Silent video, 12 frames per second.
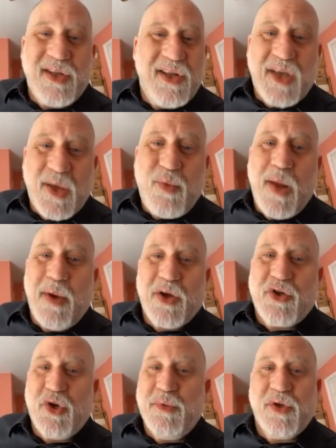And in some way,
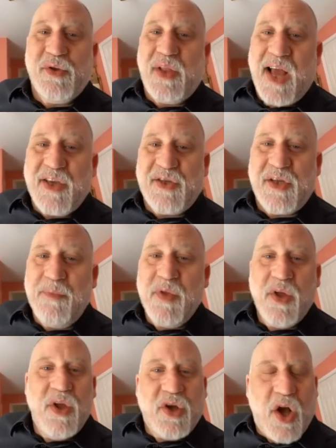mushrooms are less
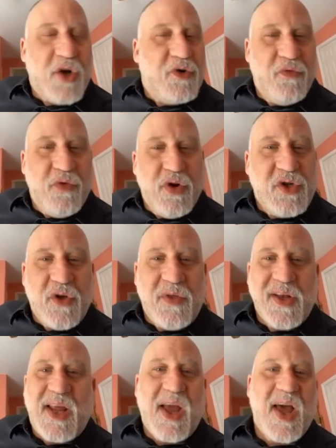controversial
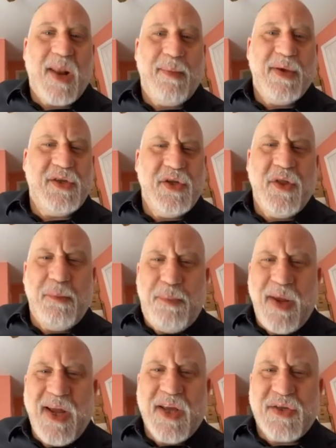than cannabis. You know, the
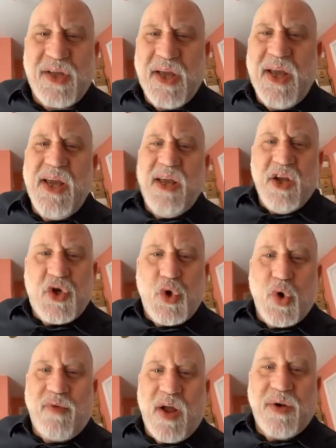biggest
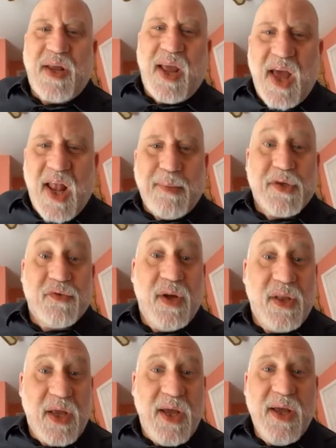issue around cannabis
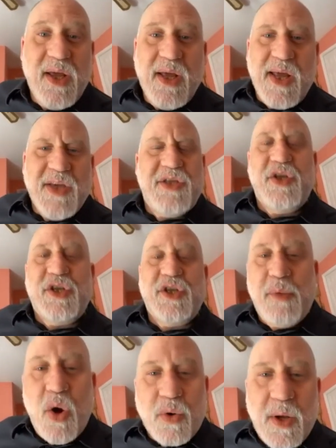really is the
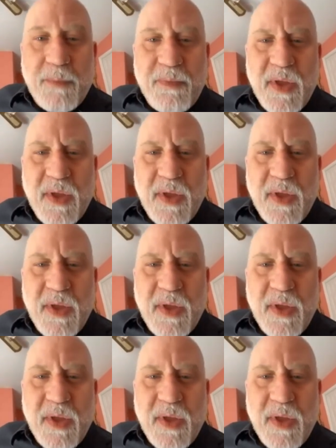smoke.